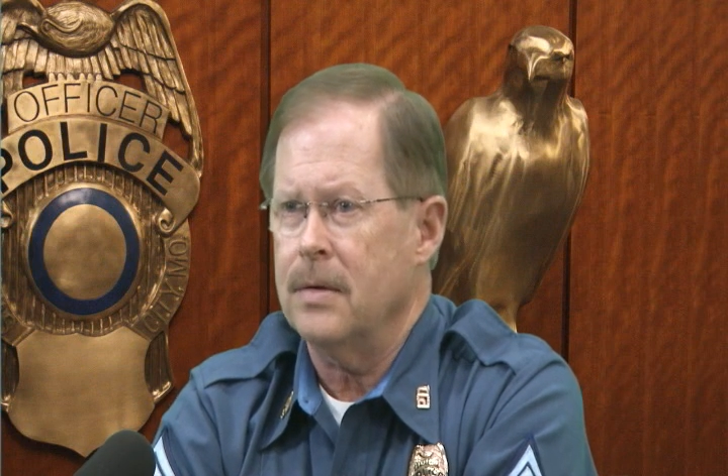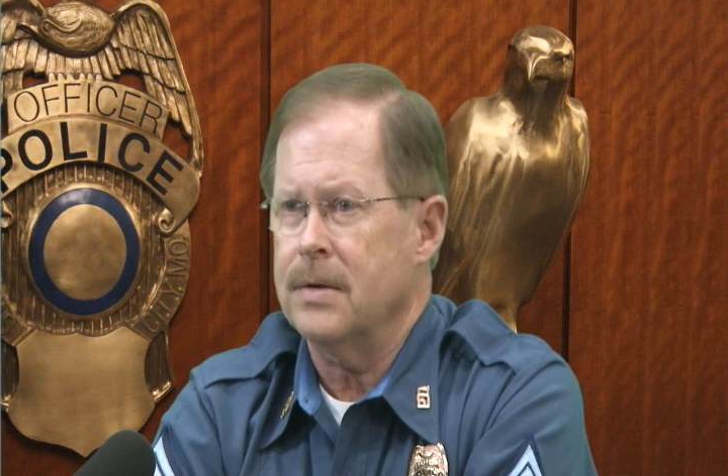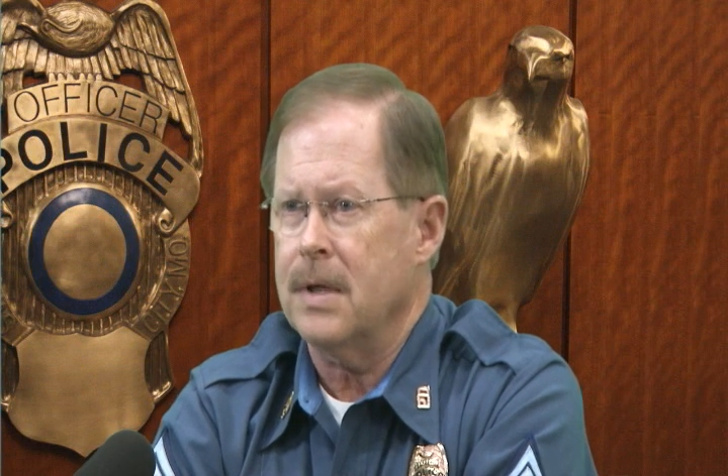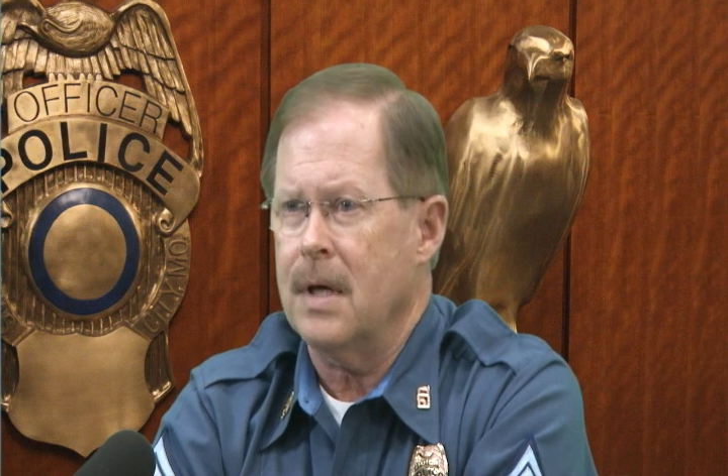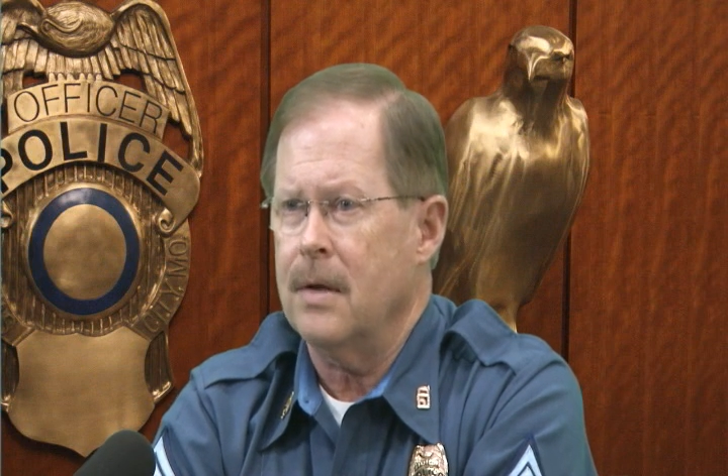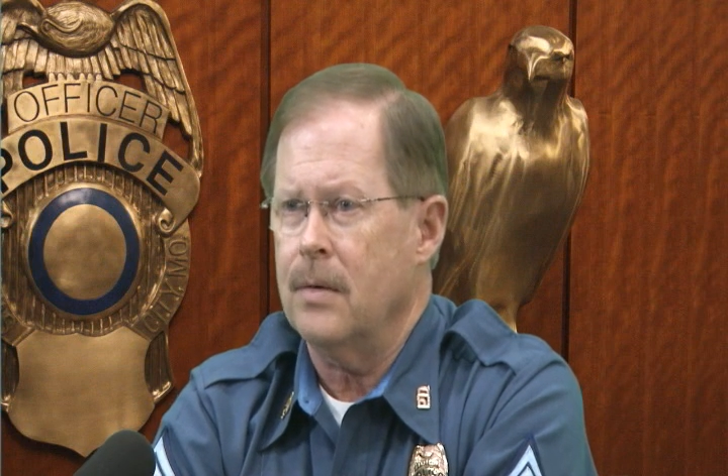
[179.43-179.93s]
on
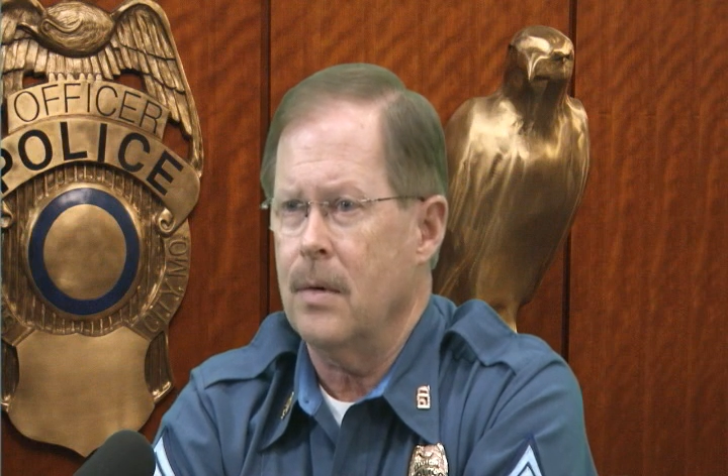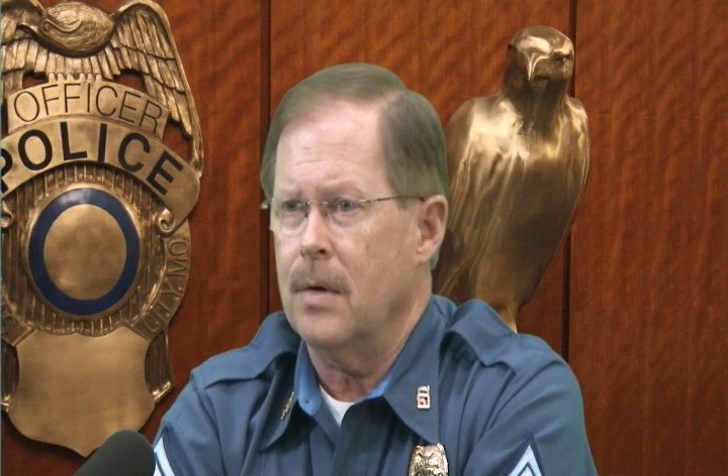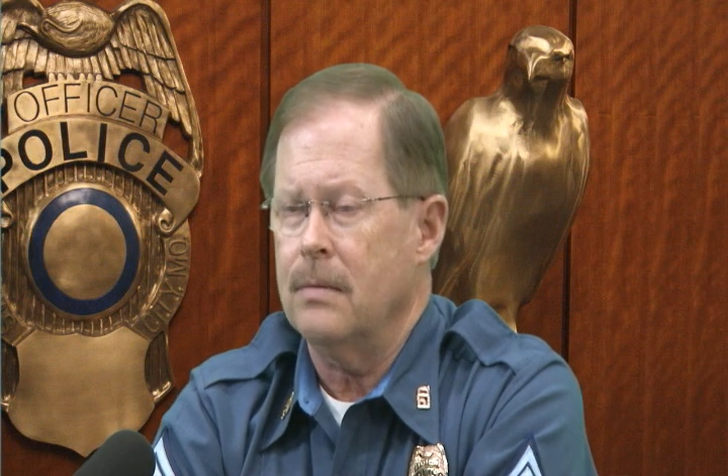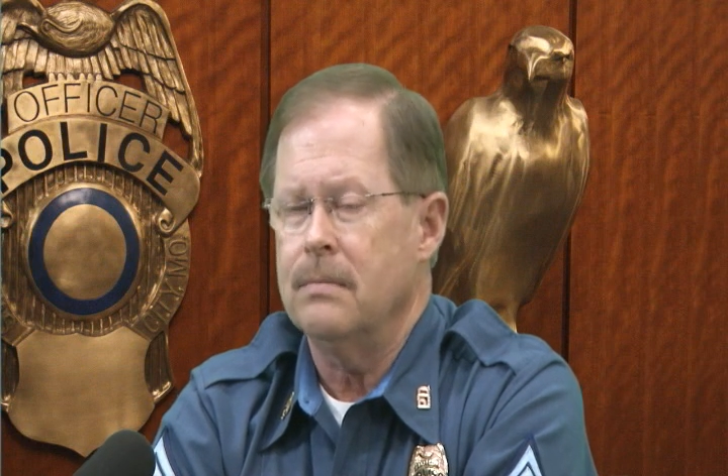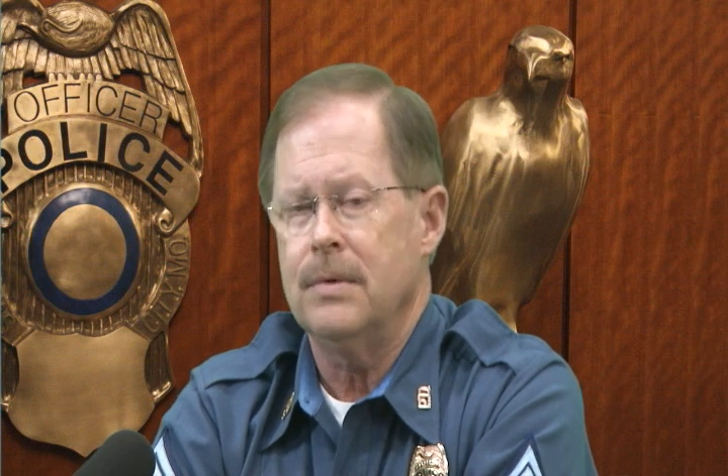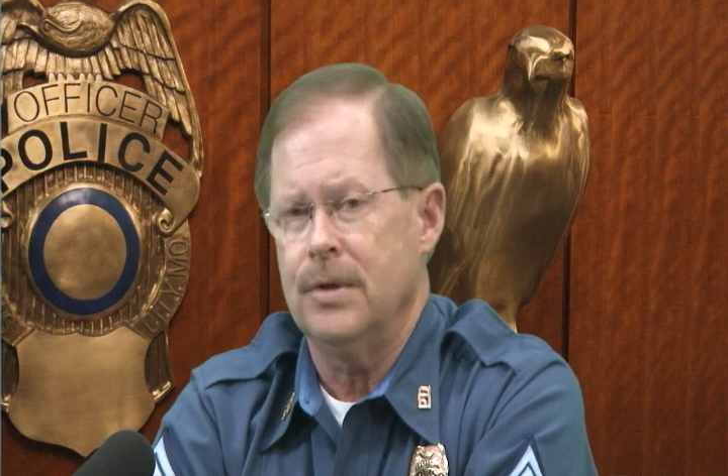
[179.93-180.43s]
the side of the
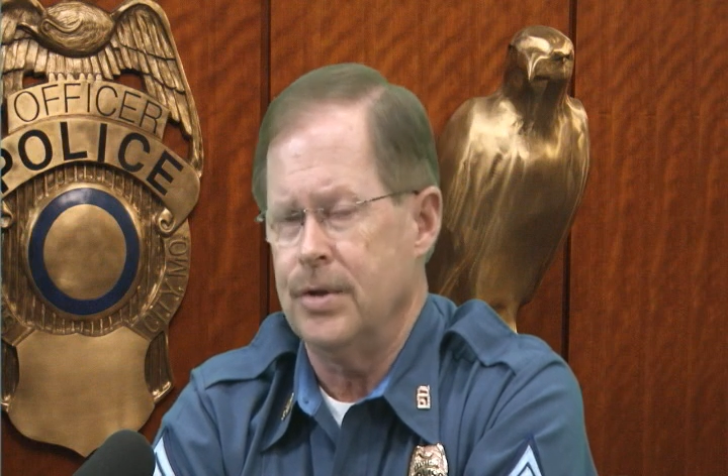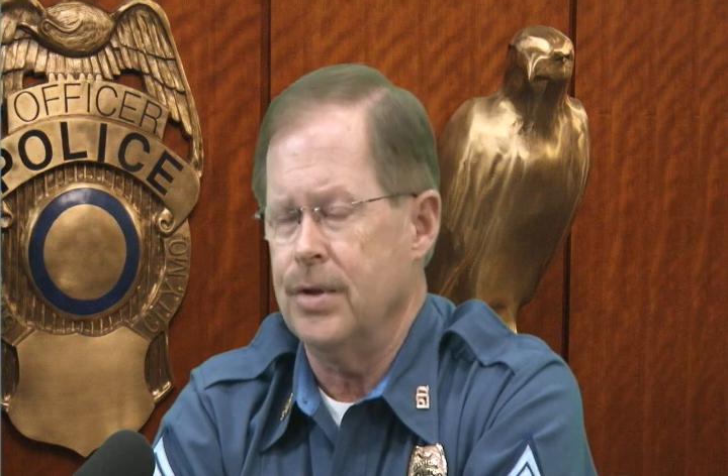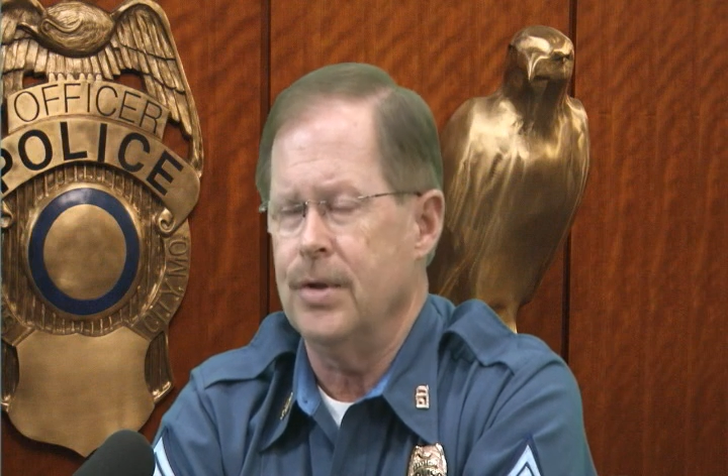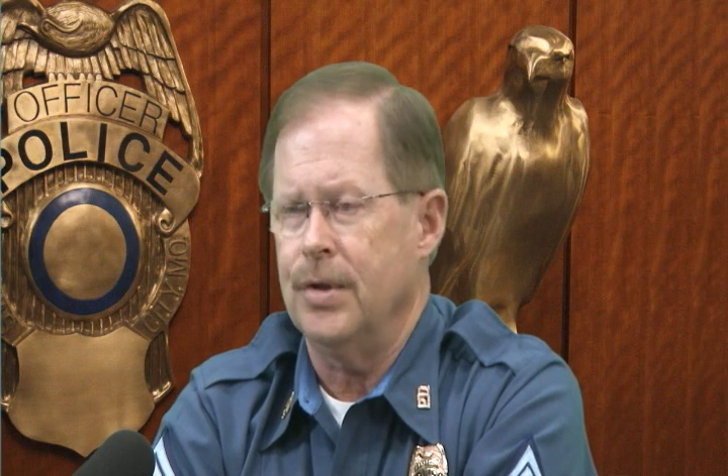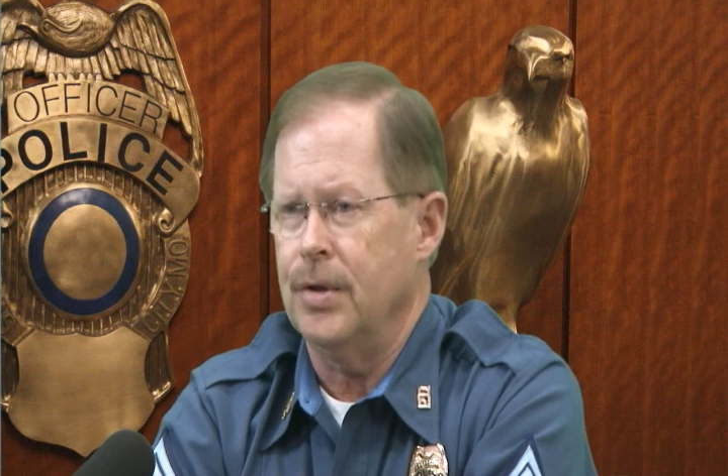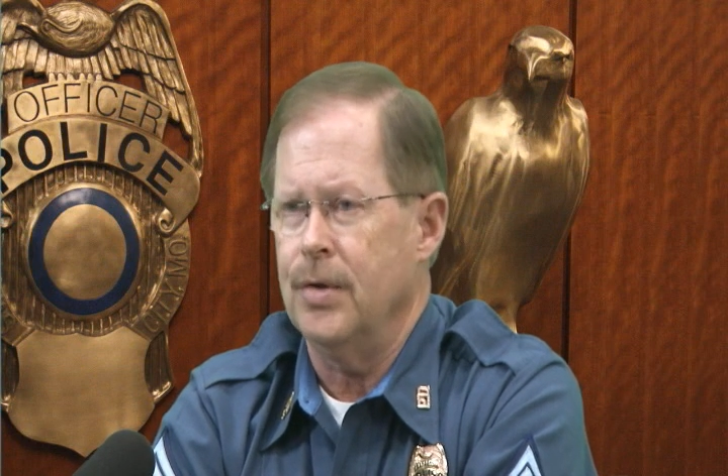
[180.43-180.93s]
road, you
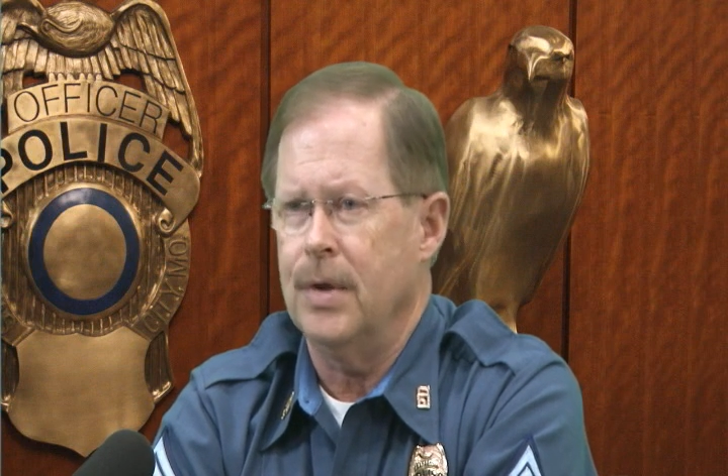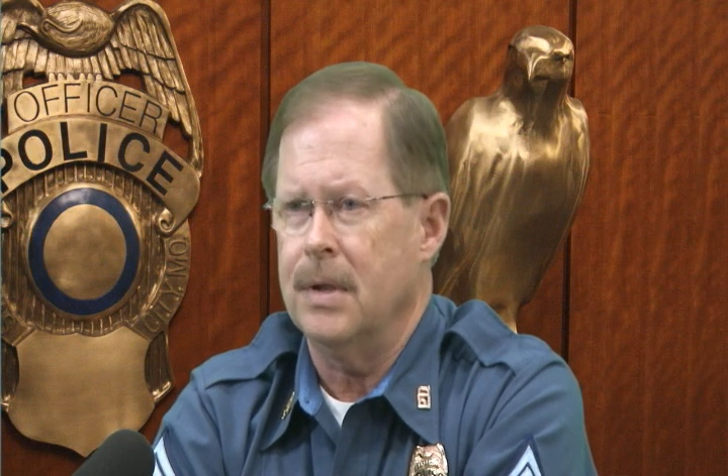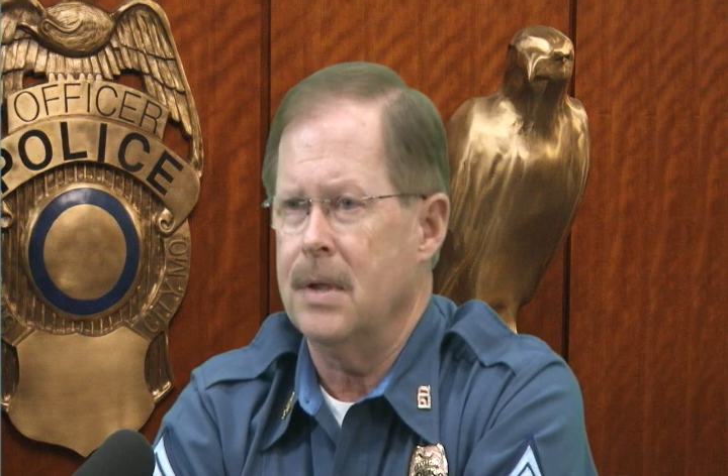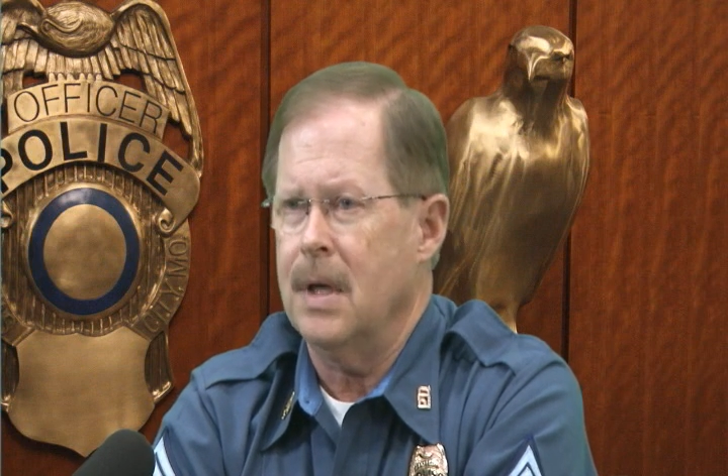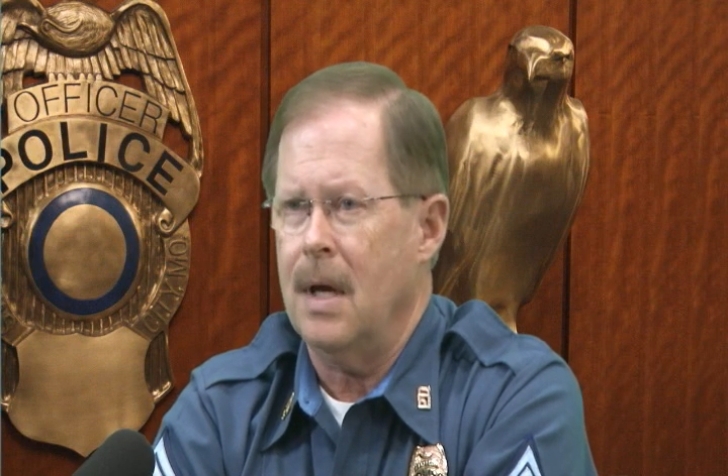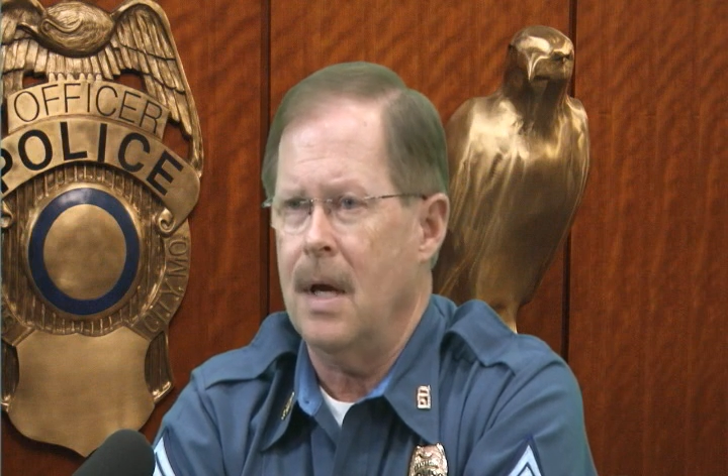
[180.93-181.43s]
shouldn't do it.